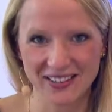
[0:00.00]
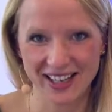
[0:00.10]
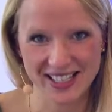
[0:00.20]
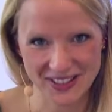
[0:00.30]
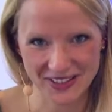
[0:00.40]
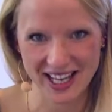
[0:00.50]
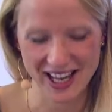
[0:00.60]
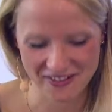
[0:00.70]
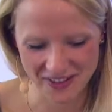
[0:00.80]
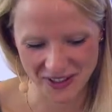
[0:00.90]
Great to
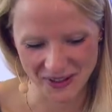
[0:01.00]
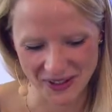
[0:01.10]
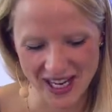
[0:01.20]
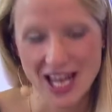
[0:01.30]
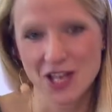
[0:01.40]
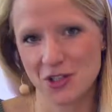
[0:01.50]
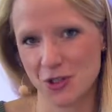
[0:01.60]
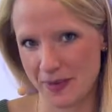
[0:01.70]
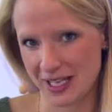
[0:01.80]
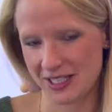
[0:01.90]
have you.
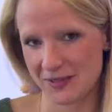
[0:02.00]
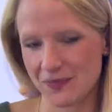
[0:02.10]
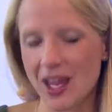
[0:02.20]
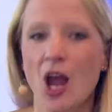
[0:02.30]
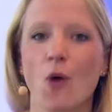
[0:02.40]
Thomas,